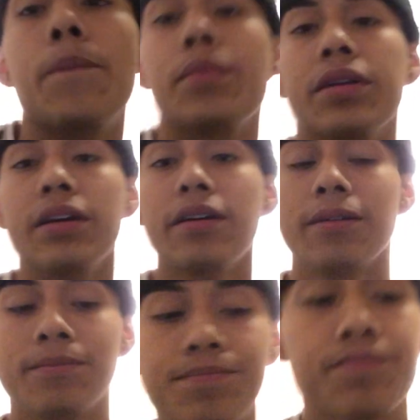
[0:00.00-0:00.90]
So yeah,
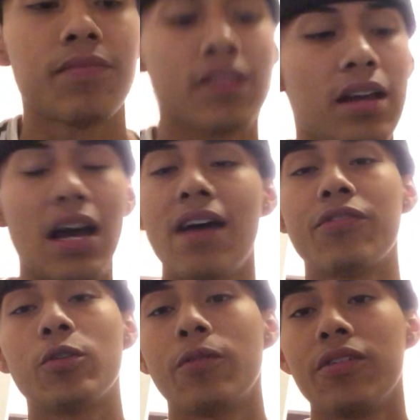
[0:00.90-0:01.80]
I have
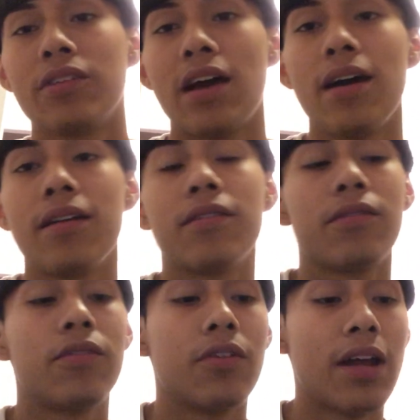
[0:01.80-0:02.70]
to wear that
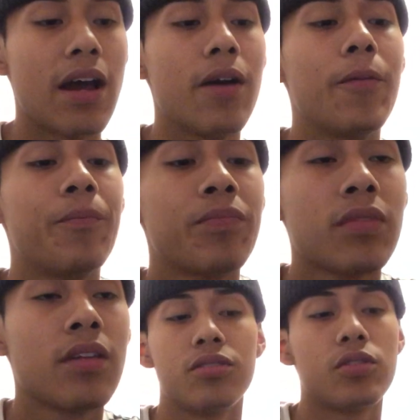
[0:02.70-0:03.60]
for now
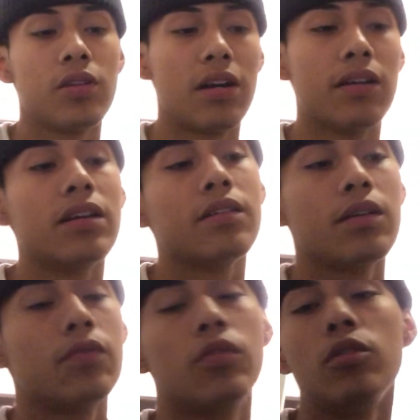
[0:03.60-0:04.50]
until I
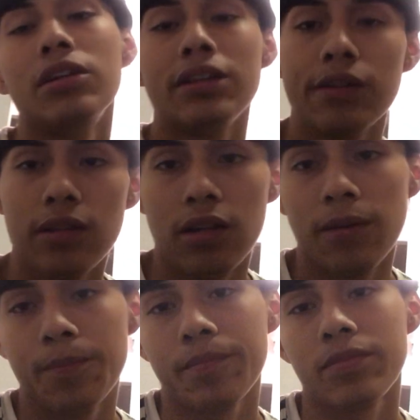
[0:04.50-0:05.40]
fully heal up
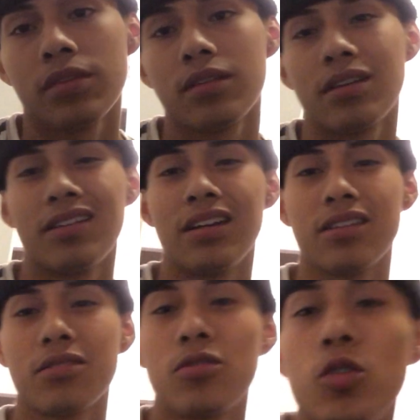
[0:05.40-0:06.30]
in like
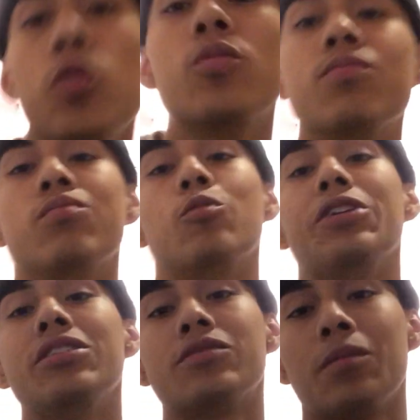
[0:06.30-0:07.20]
2
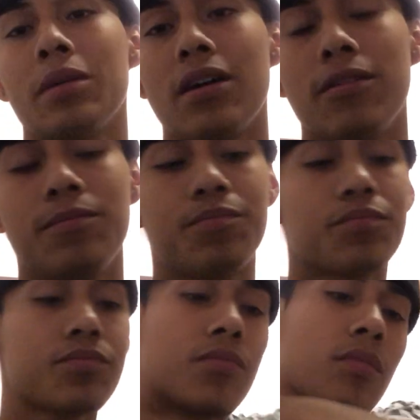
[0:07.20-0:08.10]
weeks from now.
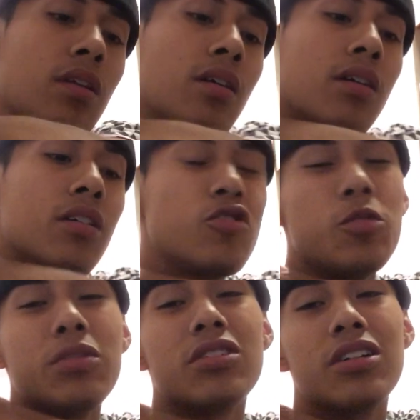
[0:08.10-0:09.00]
Should
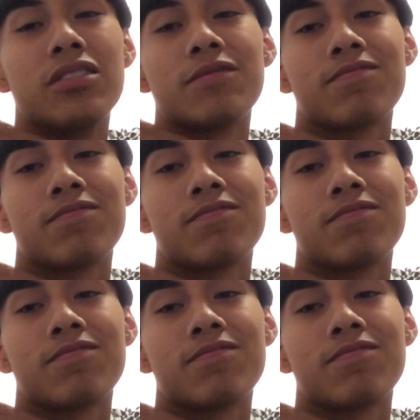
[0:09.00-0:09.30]
be good,